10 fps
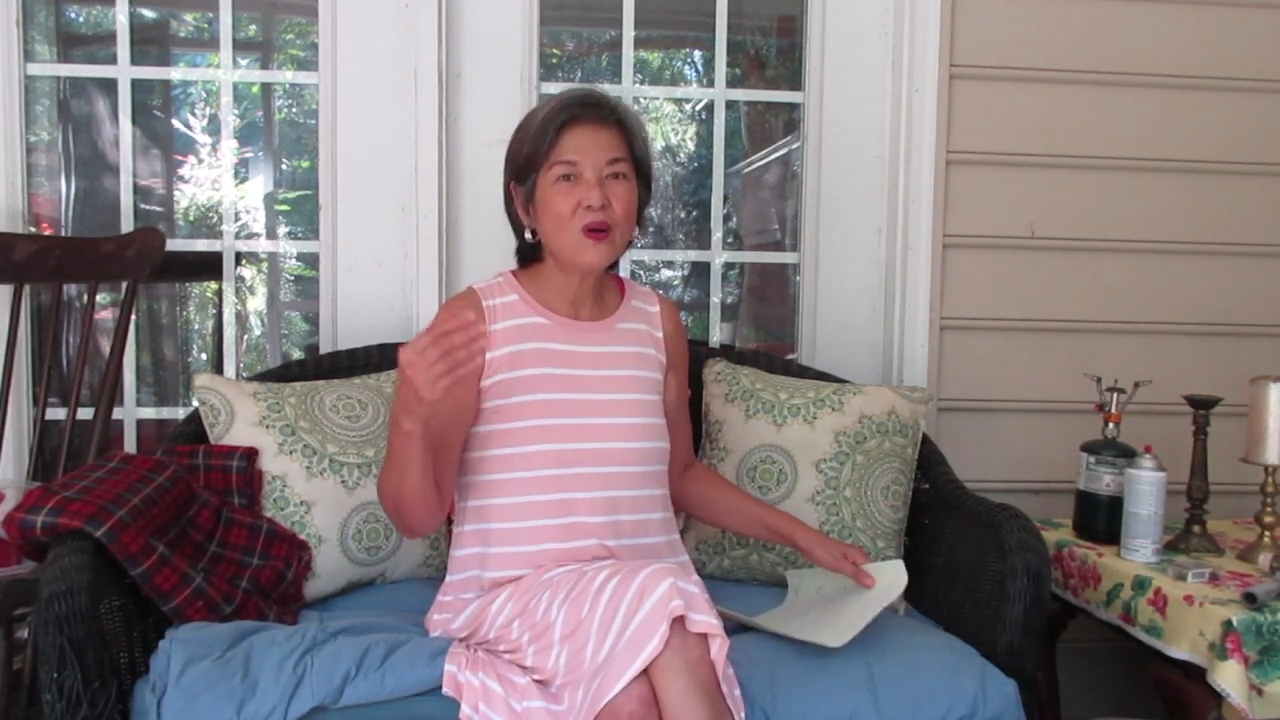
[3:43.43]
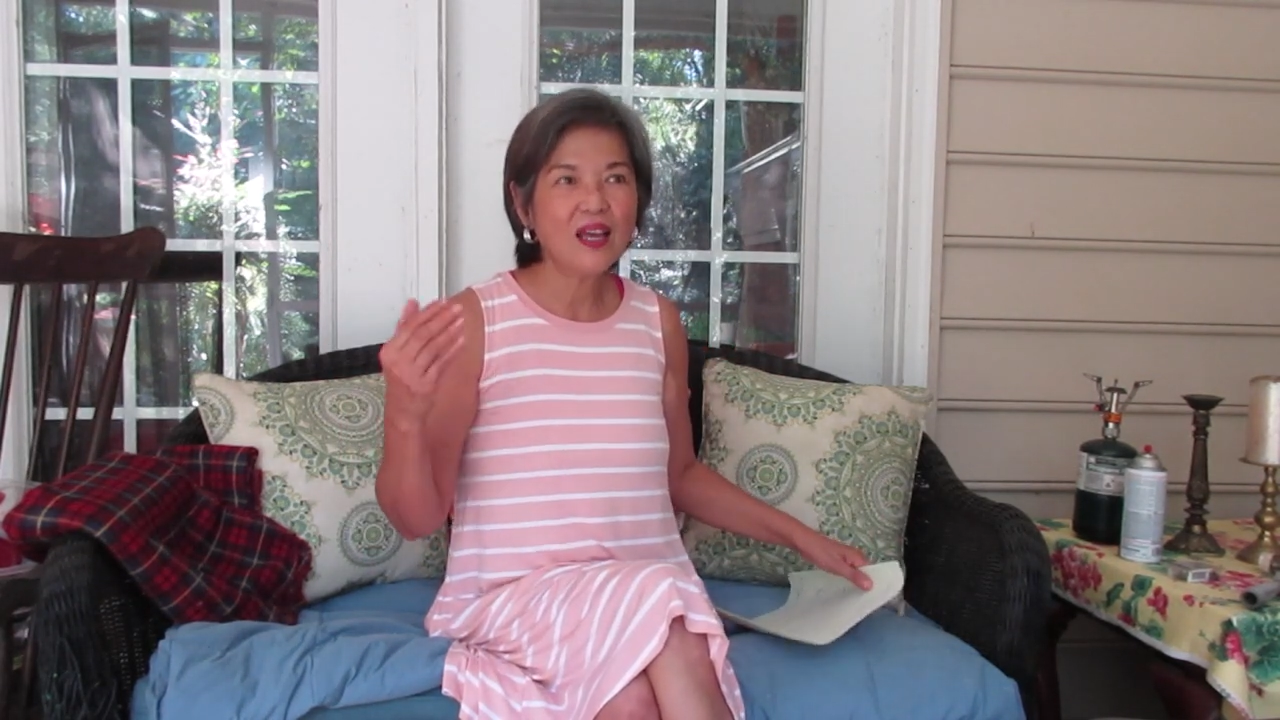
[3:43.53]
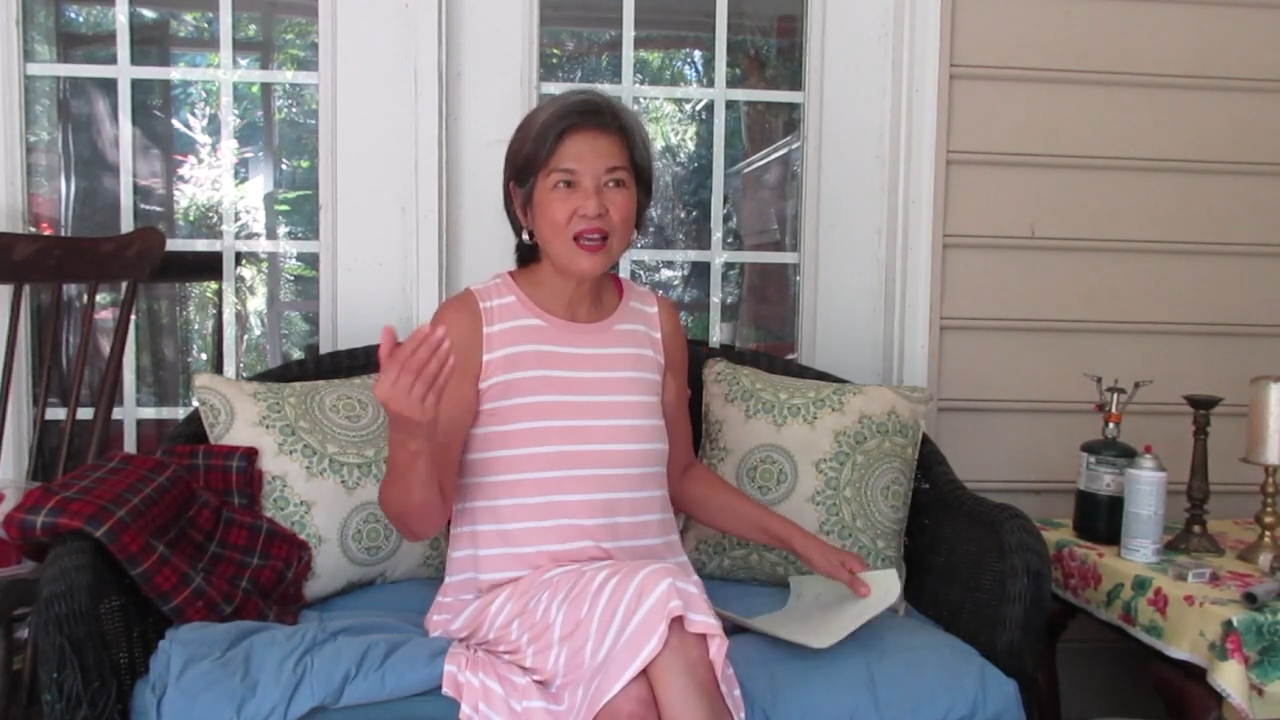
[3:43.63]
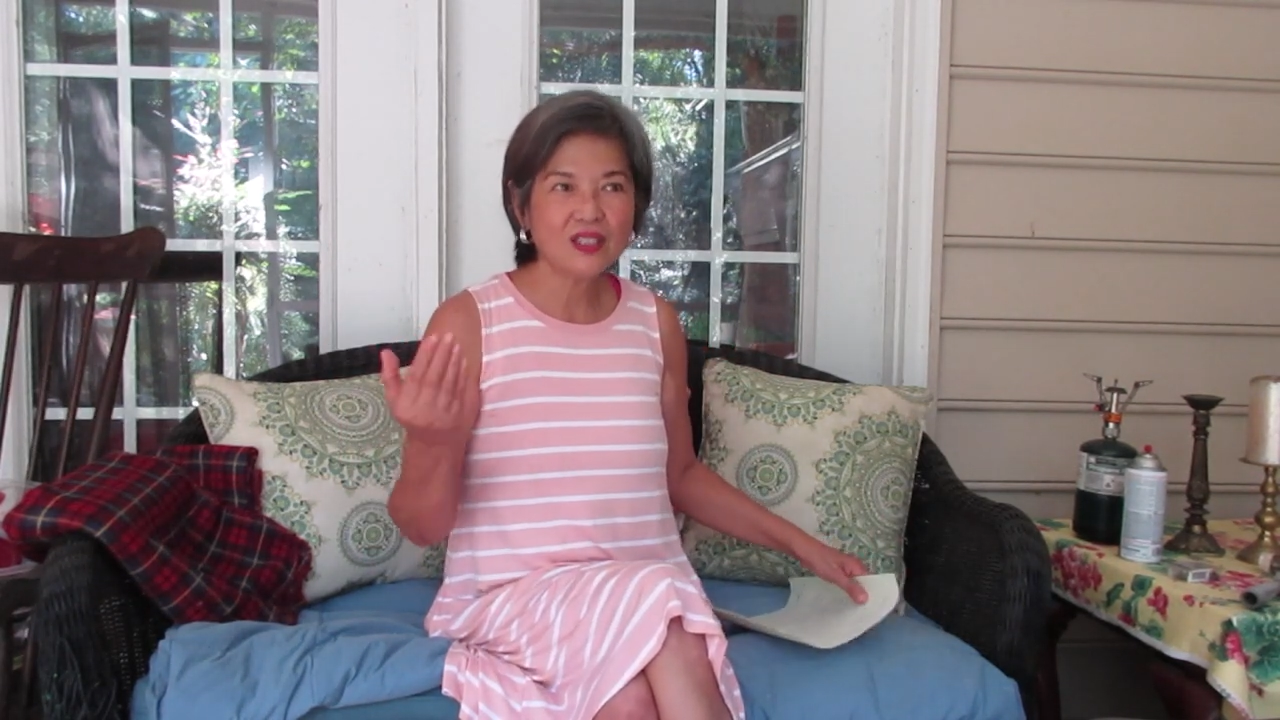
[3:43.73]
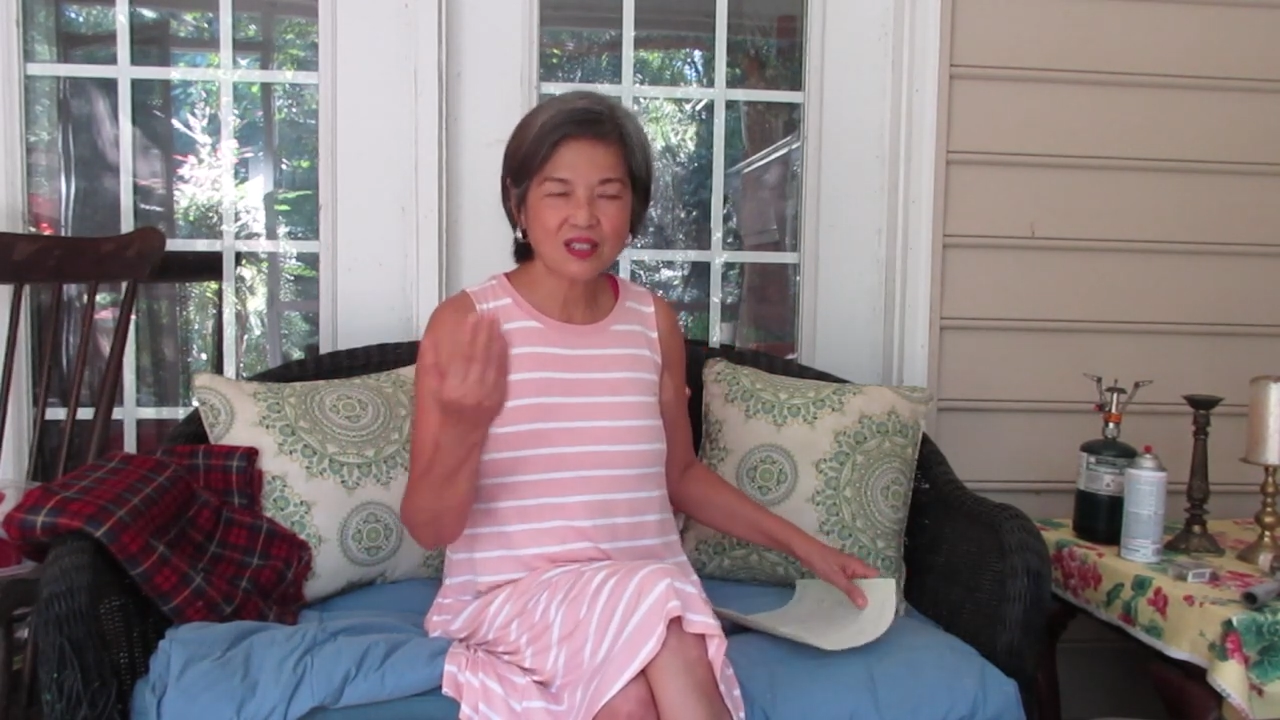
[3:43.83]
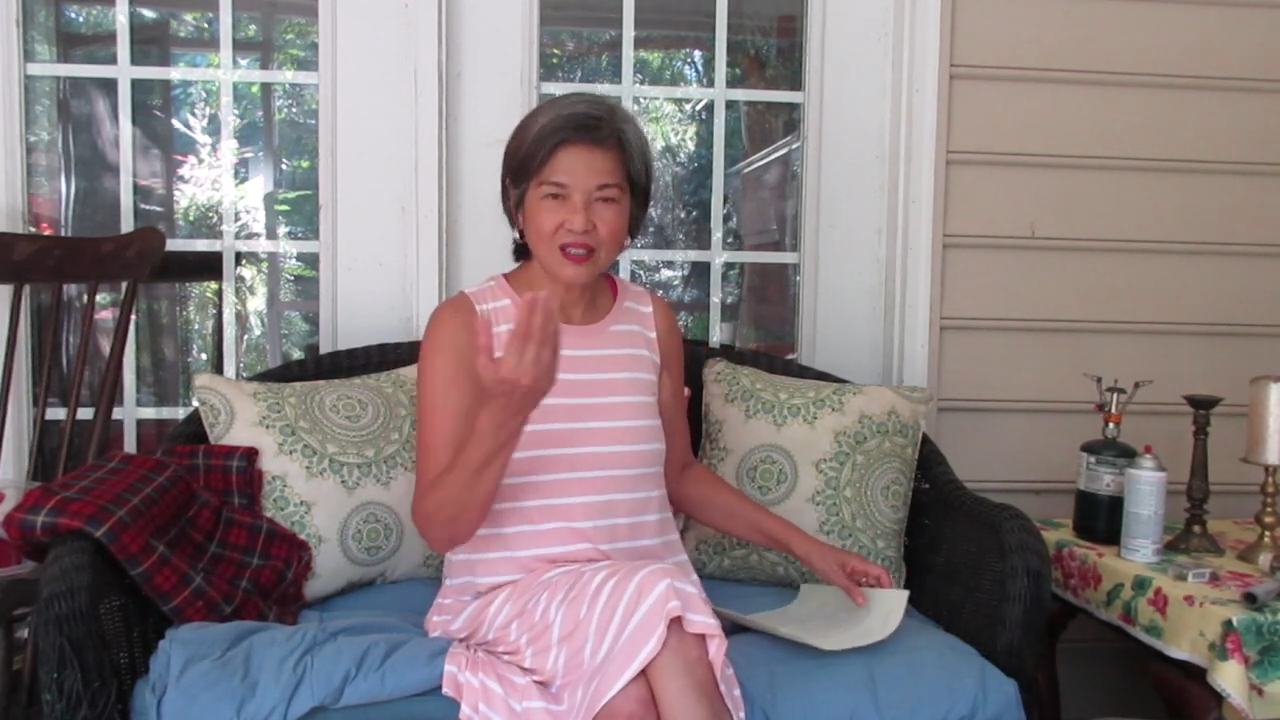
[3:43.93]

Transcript: has